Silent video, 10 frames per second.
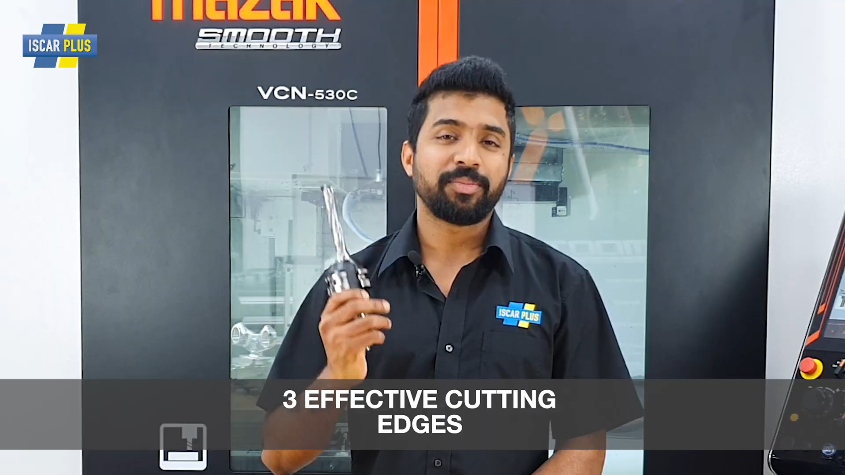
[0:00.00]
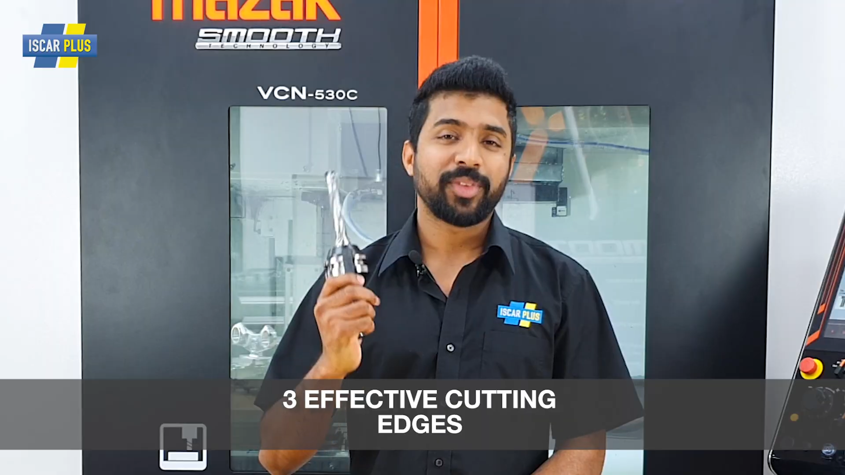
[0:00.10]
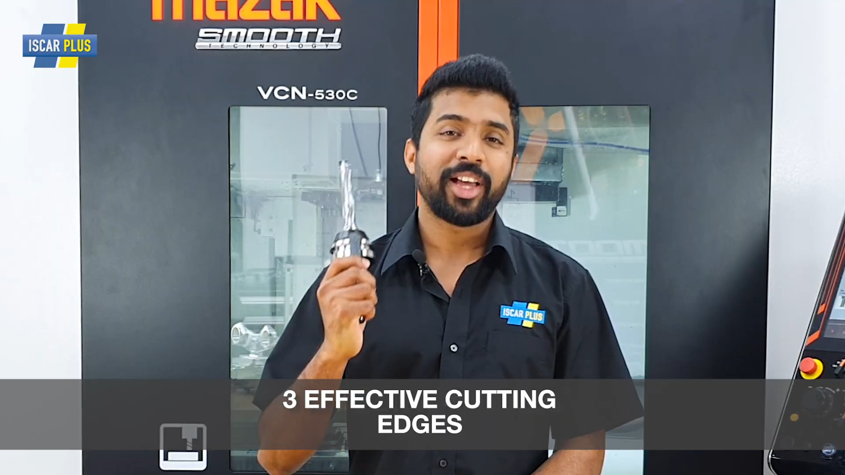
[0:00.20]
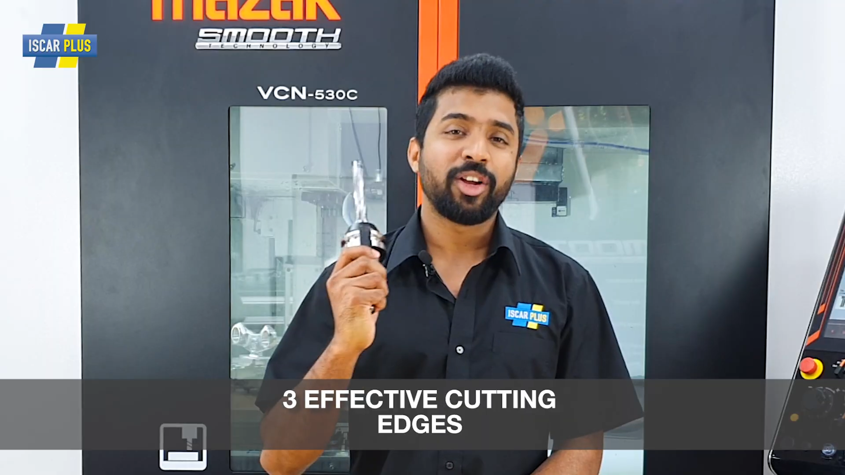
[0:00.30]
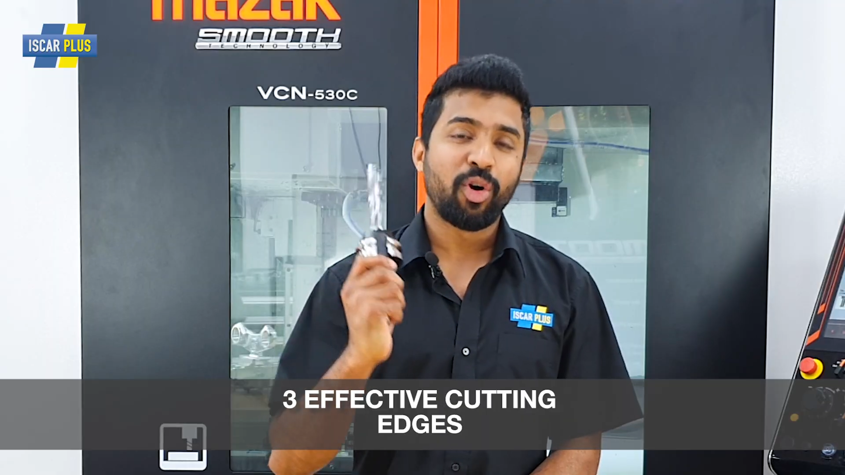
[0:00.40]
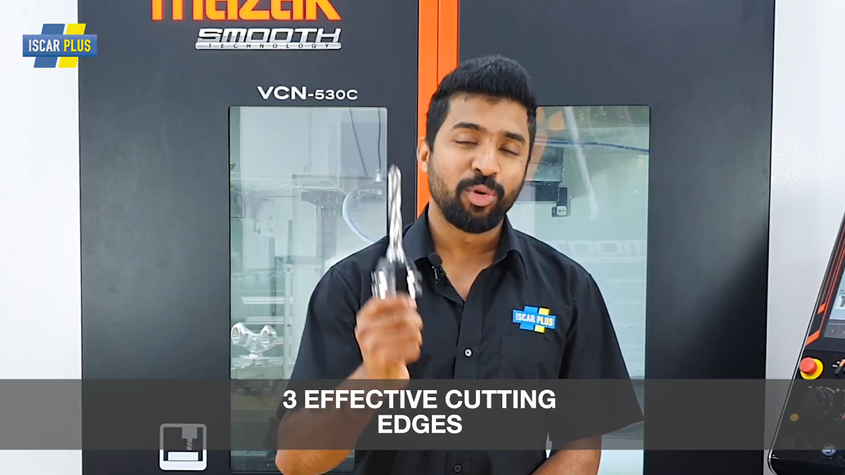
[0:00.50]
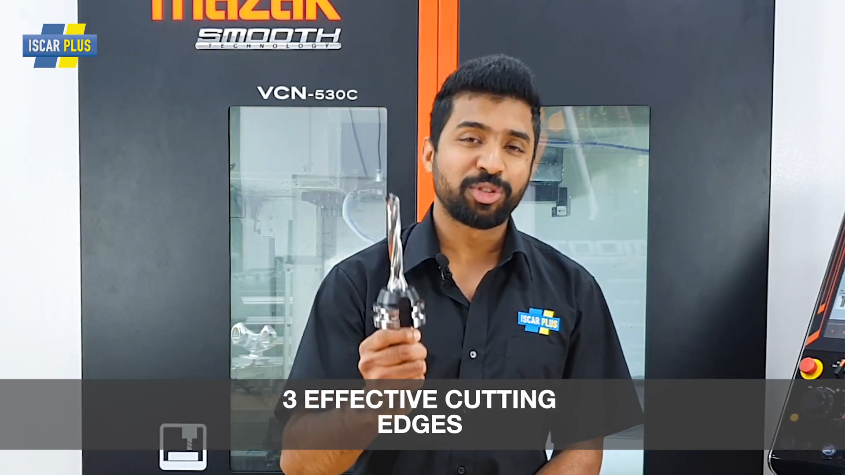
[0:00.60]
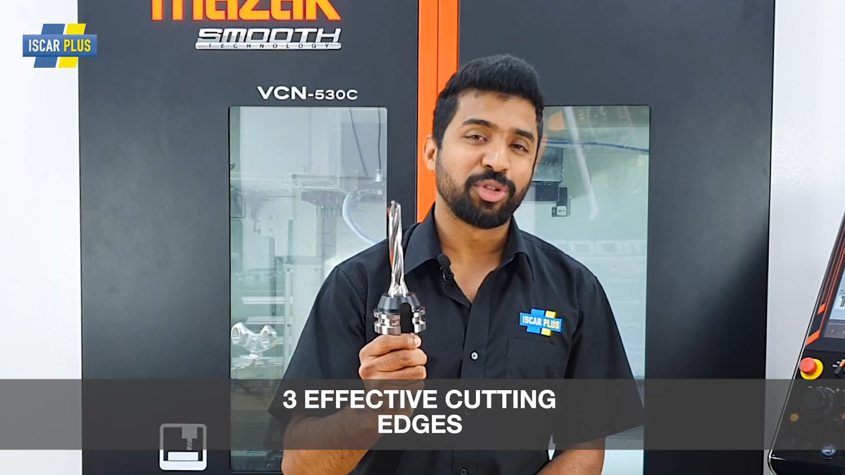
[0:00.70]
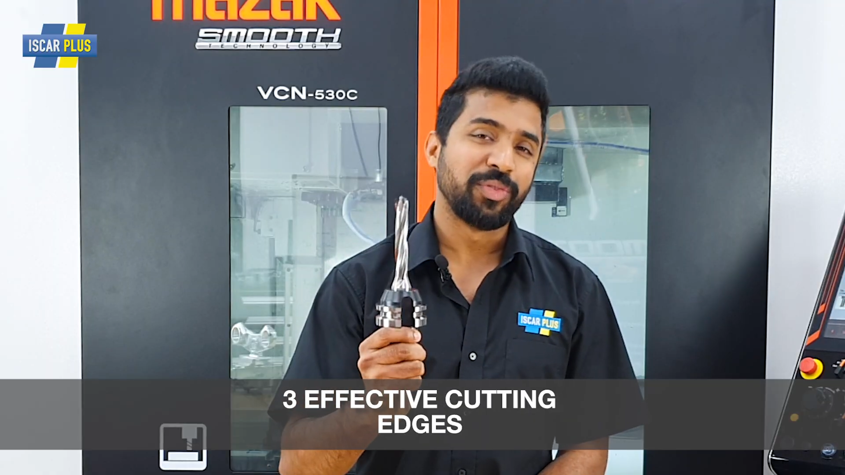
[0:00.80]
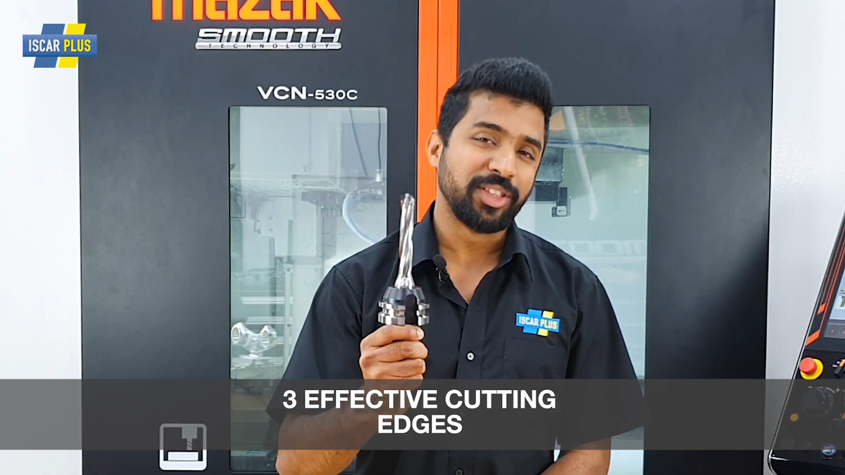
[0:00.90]
And
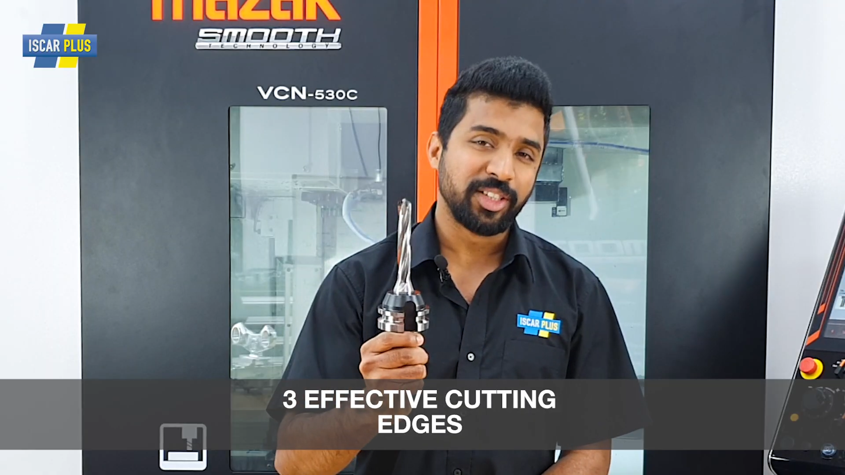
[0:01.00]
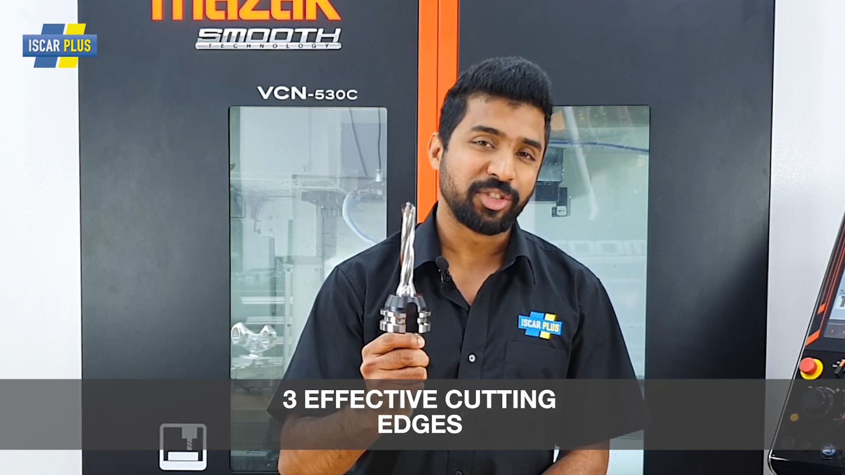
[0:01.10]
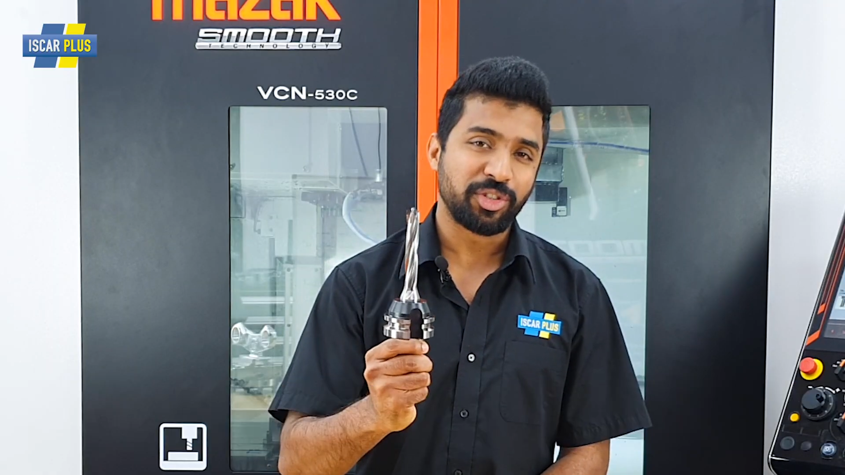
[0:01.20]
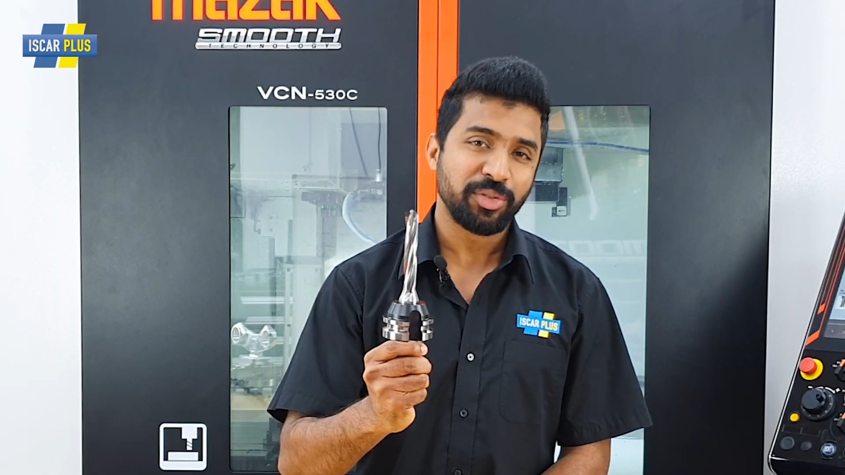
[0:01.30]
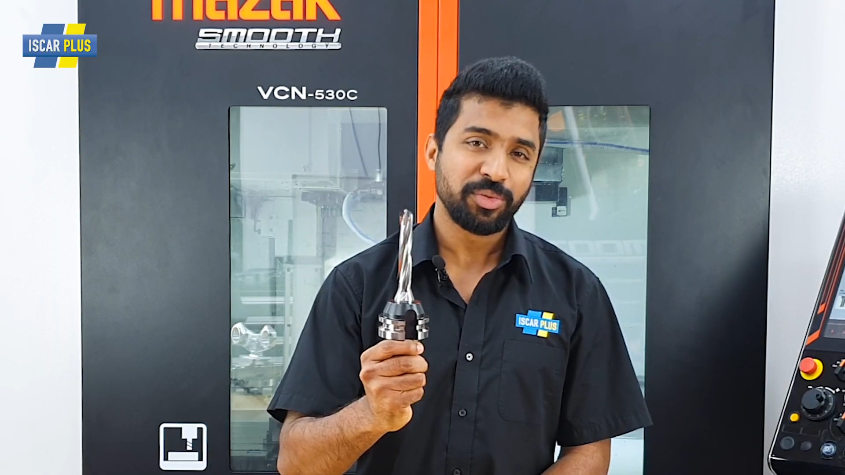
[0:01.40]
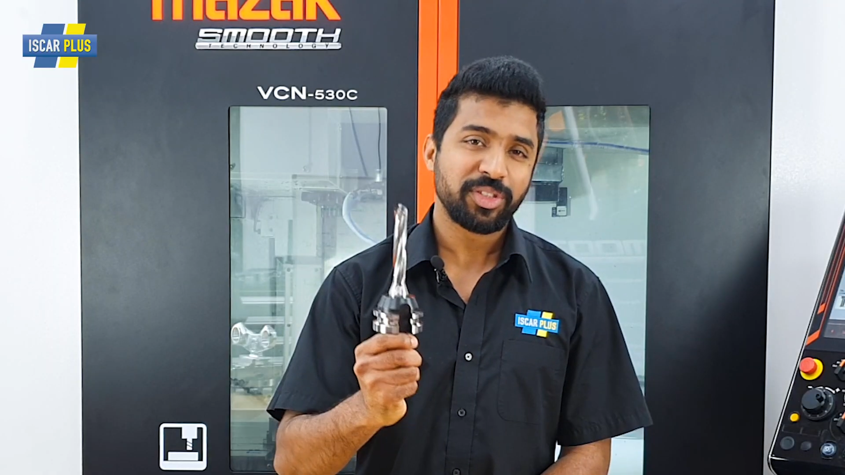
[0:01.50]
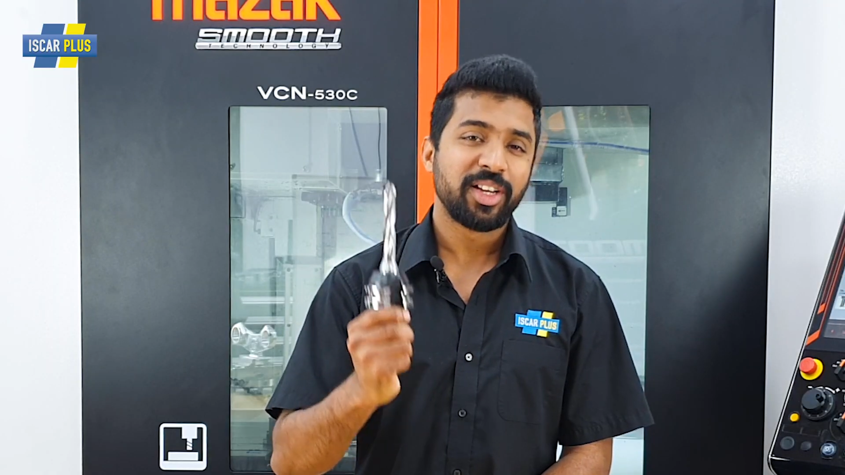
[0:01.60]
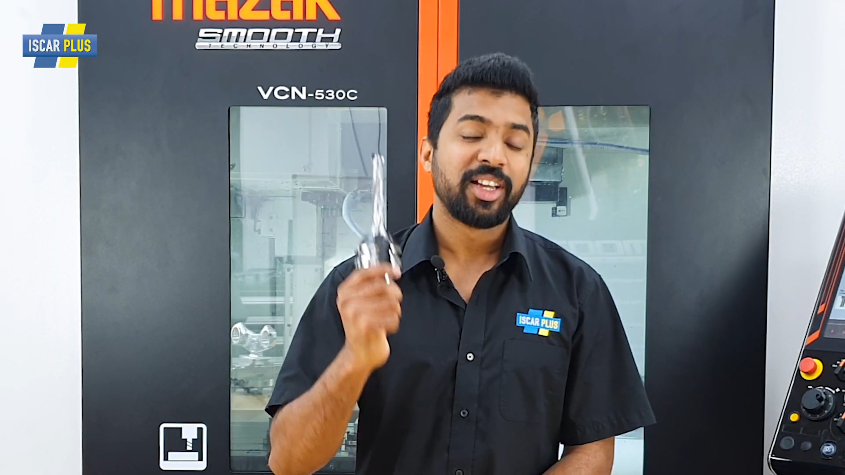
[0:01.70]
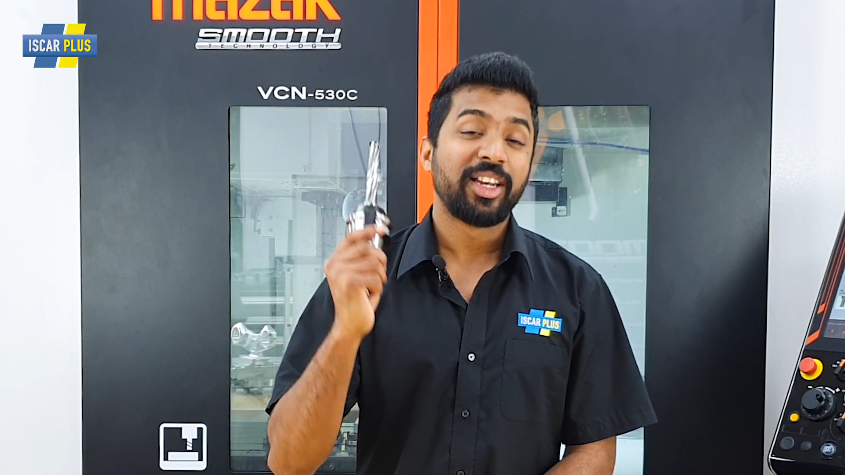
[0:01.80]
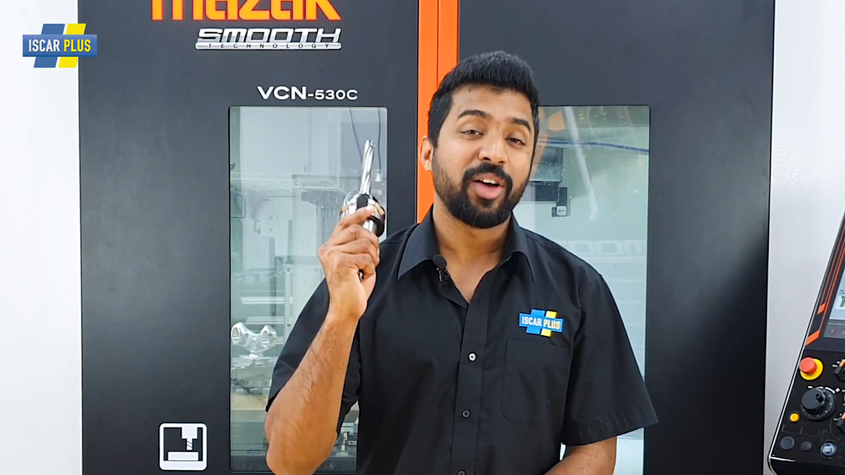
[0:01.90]
also with these drills,
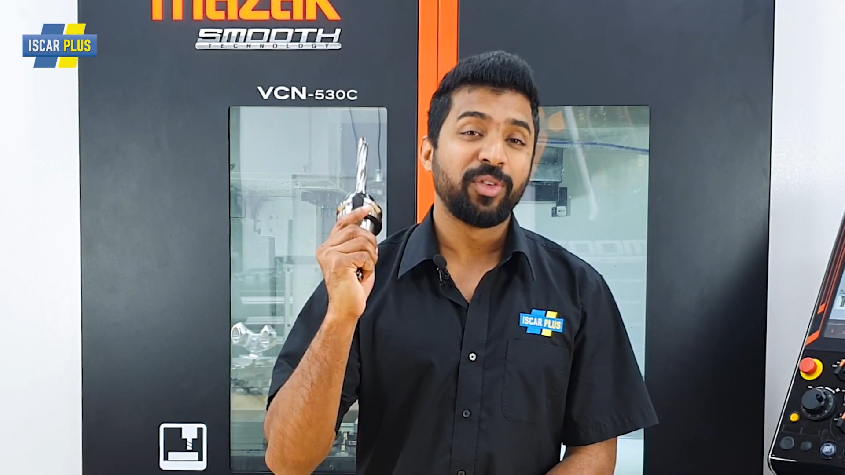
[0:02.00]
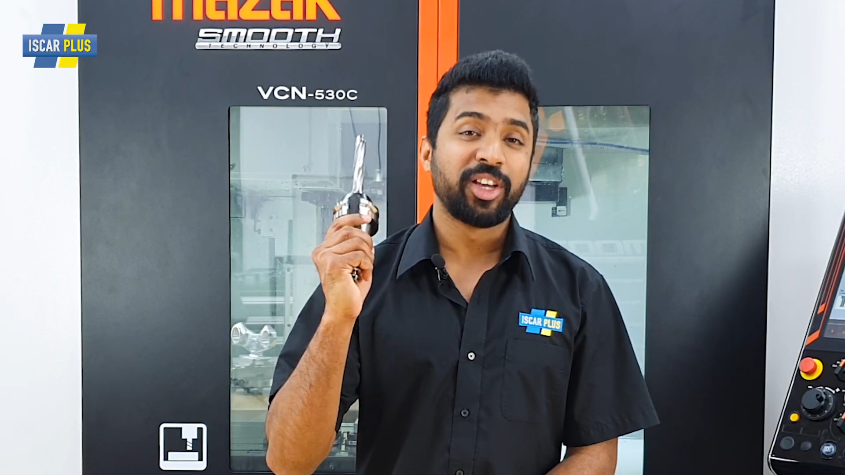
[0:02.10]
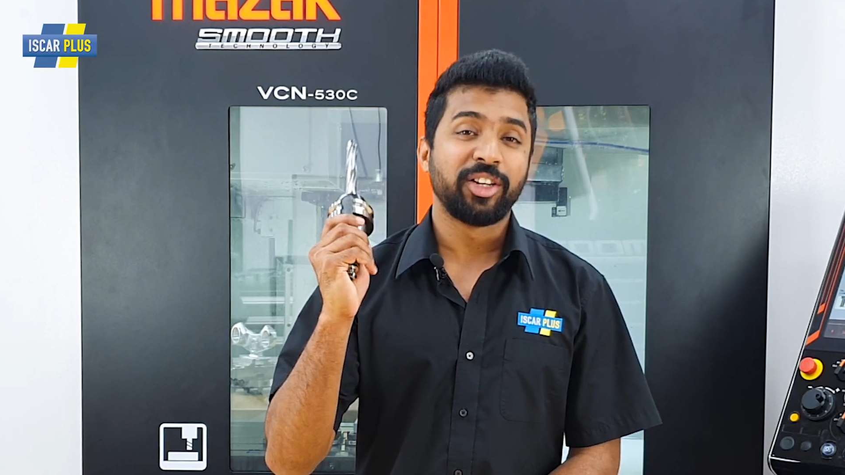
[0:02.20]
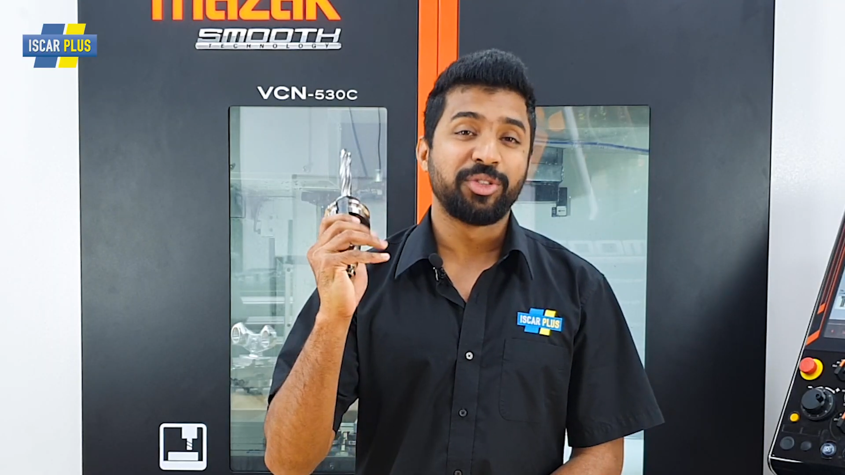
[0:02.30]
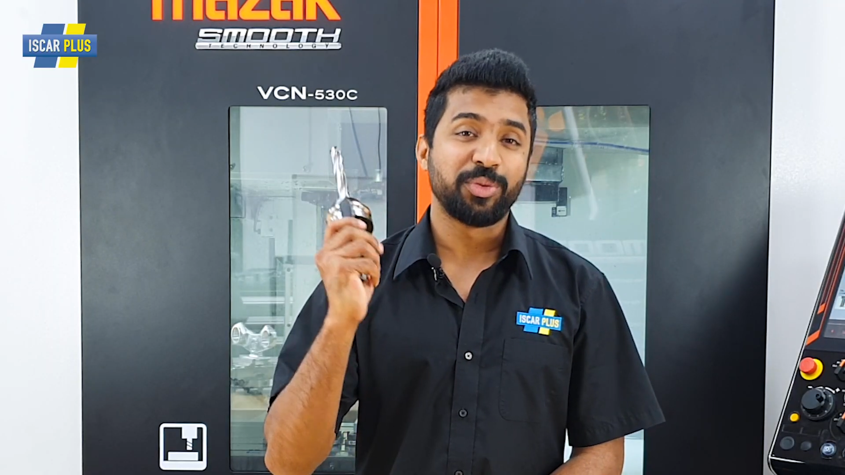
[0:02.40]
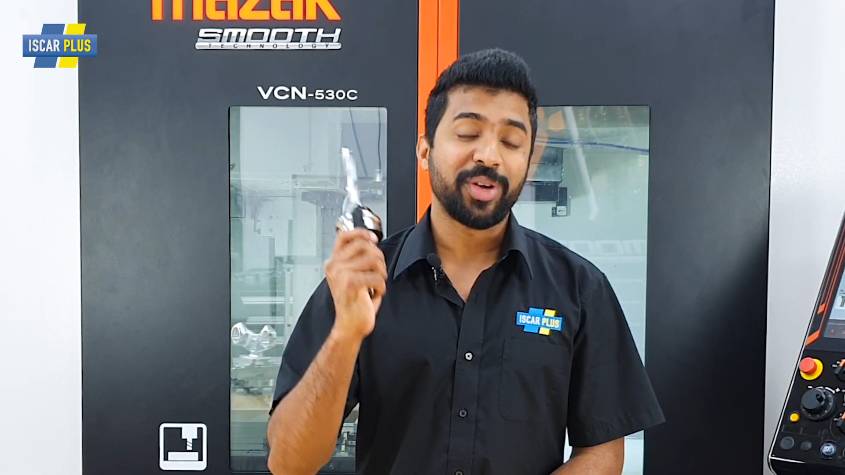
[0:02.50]
now you can do